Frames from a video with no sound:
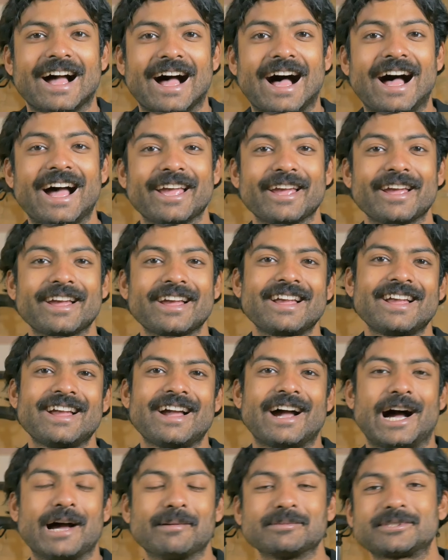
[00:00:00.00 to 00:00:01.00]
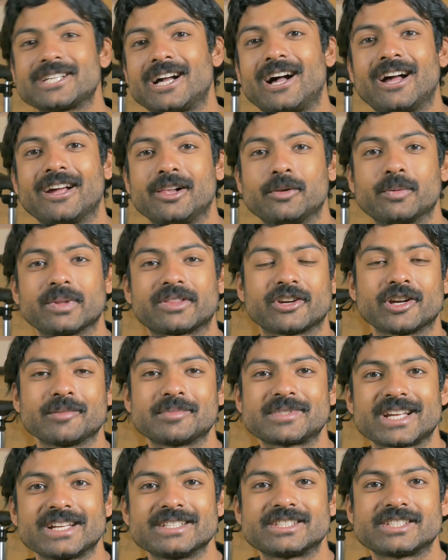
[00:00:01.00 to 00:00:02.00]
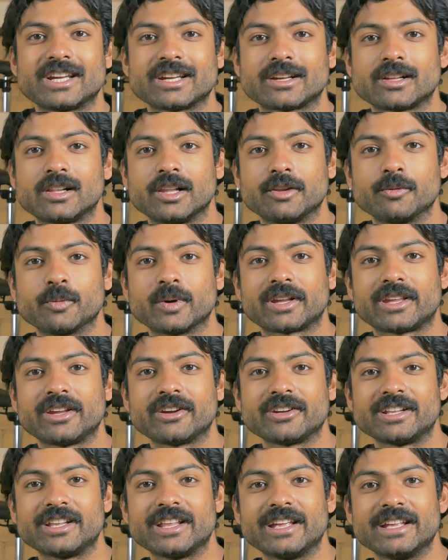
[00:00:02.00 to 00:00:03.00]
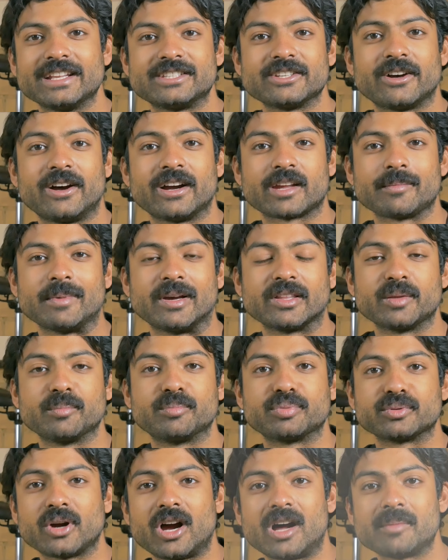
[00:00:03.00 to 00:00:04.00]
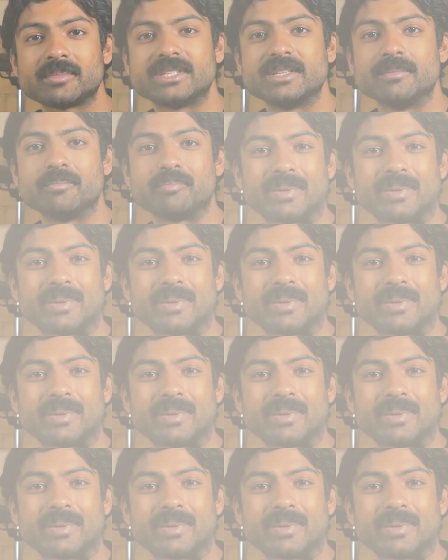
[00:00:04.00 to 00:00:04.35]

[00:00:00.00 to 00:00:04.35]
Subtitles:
Hi, I'm Sahil with Curbside Cycle, and we're here today to talk about the Brompton